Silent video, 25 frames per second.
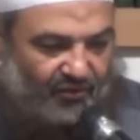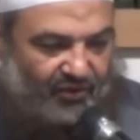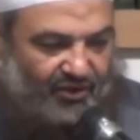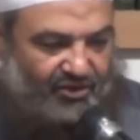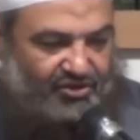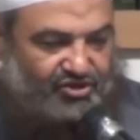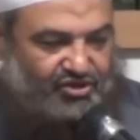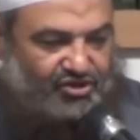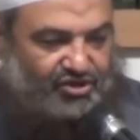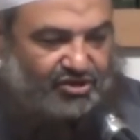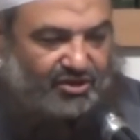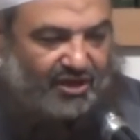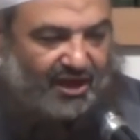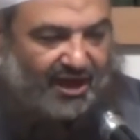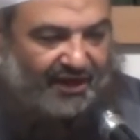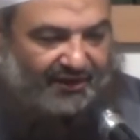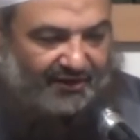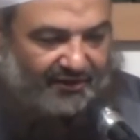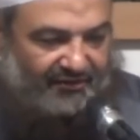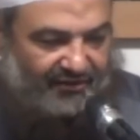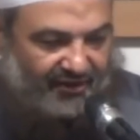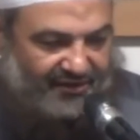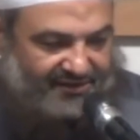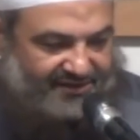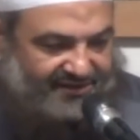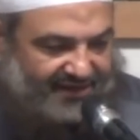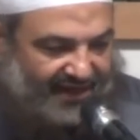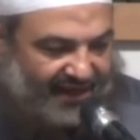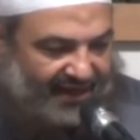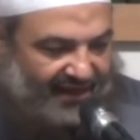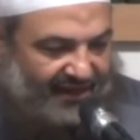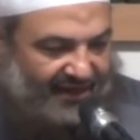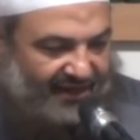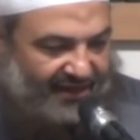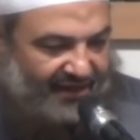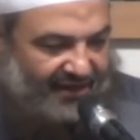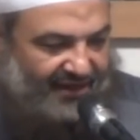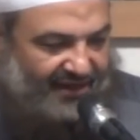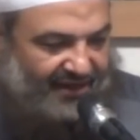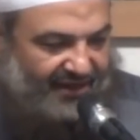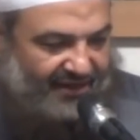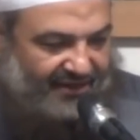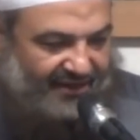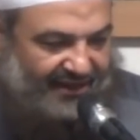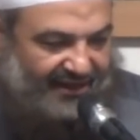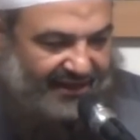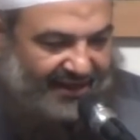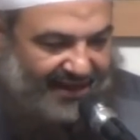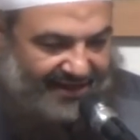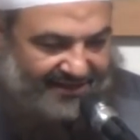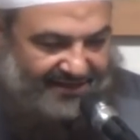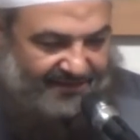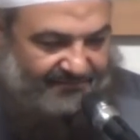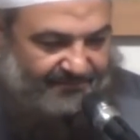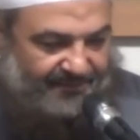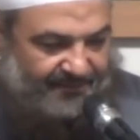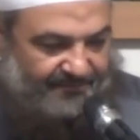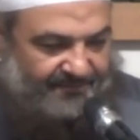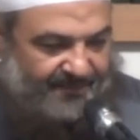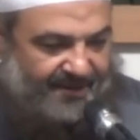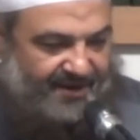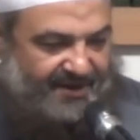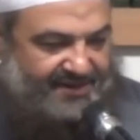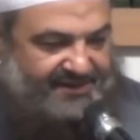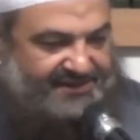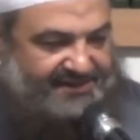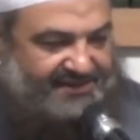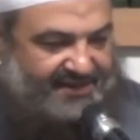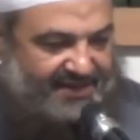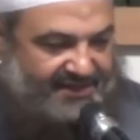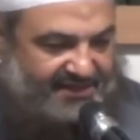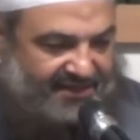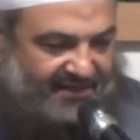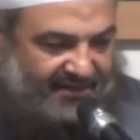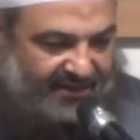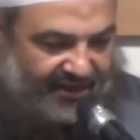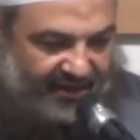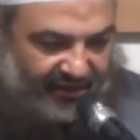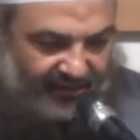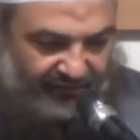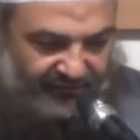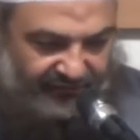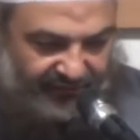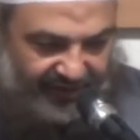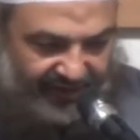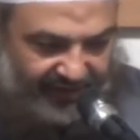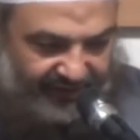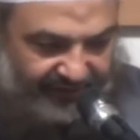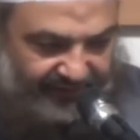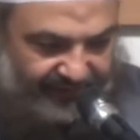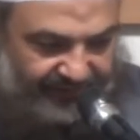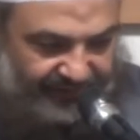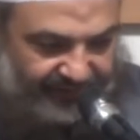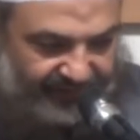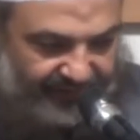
which I did not say, then let him prepare his seat in the hellfire.